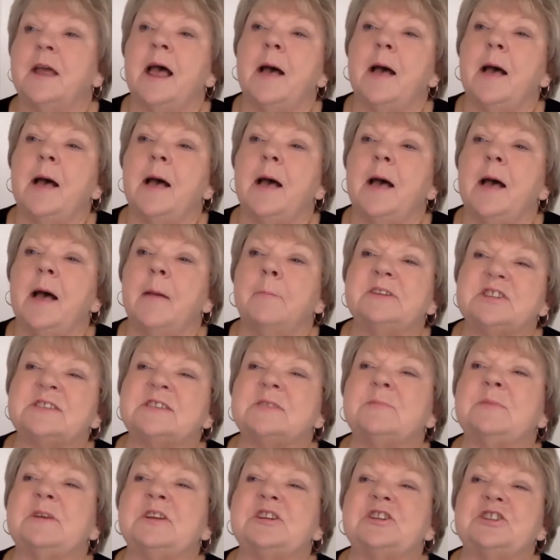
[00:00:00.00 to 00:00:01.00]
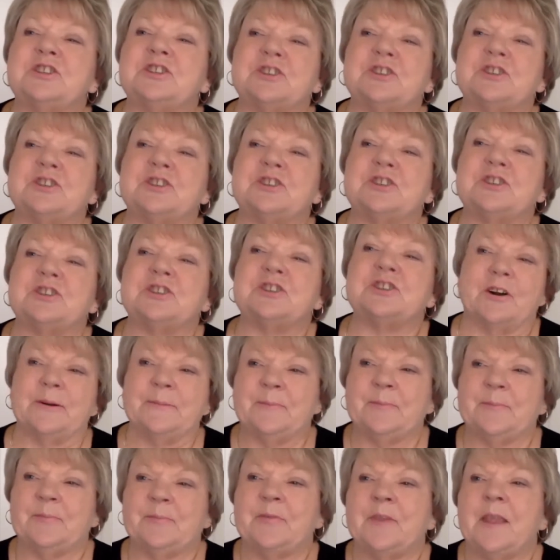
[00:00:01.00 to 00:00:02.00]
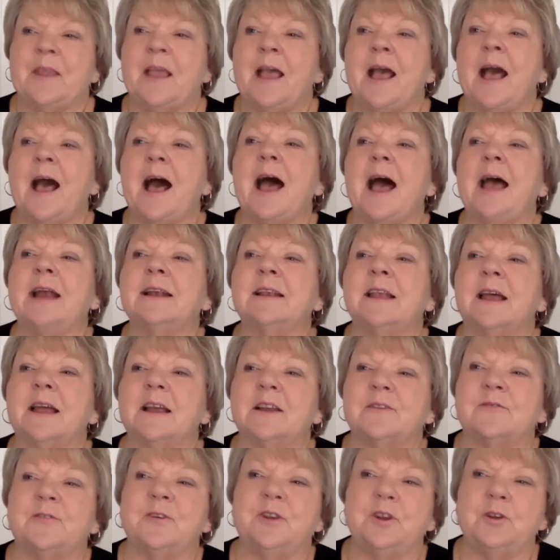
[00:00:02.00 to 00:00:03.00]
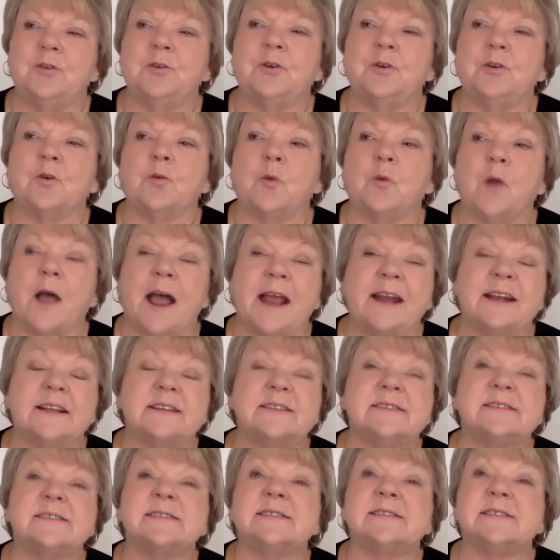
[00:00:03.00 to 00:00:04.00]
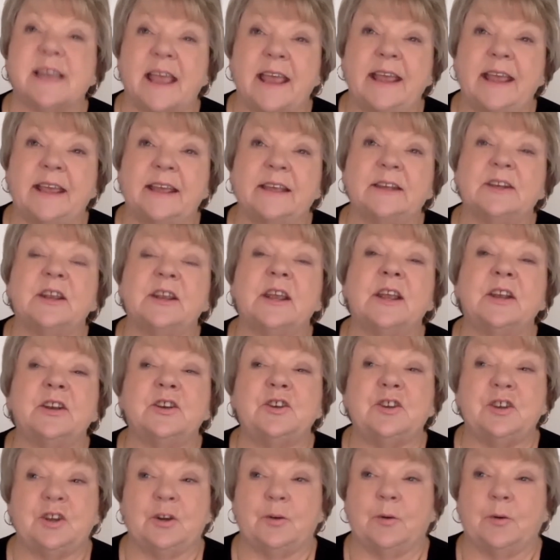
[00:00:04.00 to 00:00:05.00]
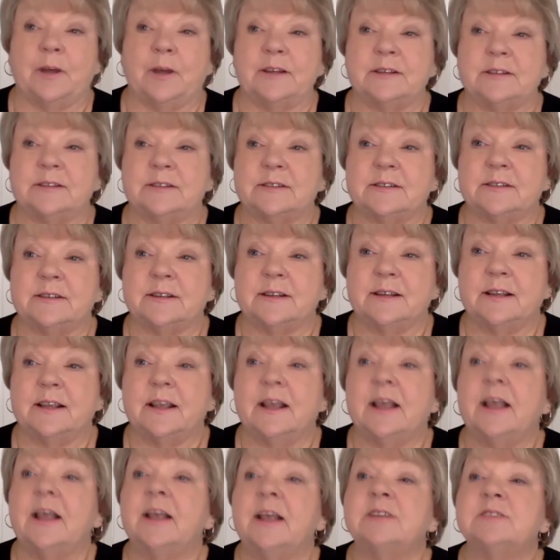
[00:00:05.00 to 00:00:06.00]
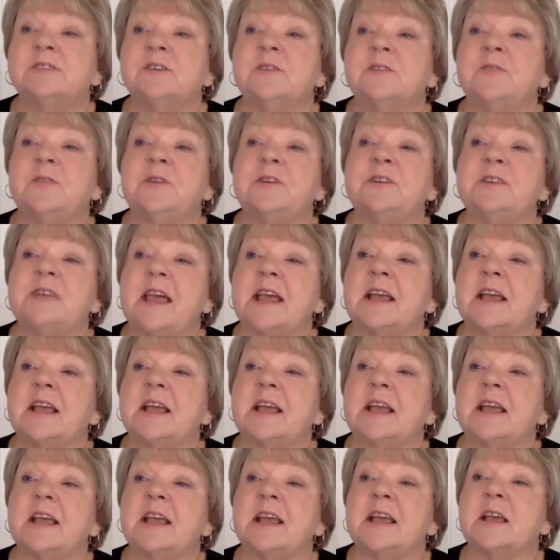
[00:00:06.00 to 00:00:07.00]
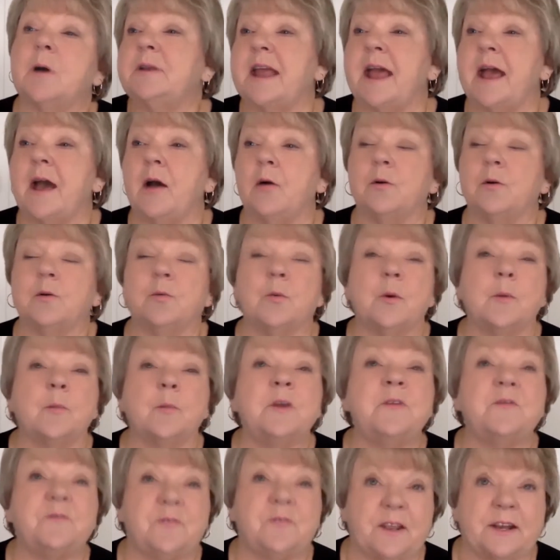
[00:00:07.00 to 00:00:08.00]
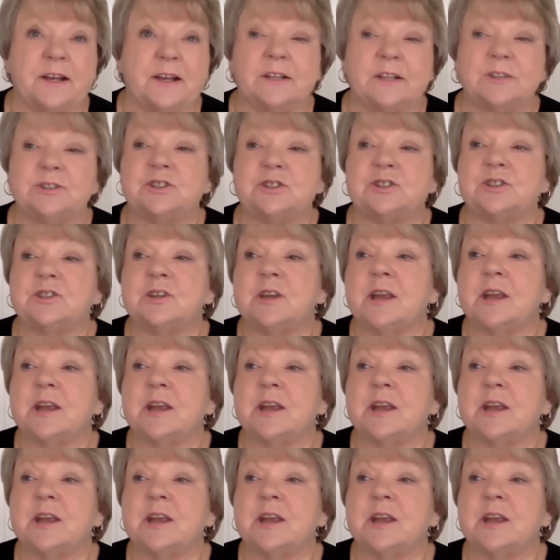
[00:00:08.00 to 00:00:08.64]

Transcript: But just to be sure, I'd like for you to write it, say it, and do it. So if you take a moment now or when we finish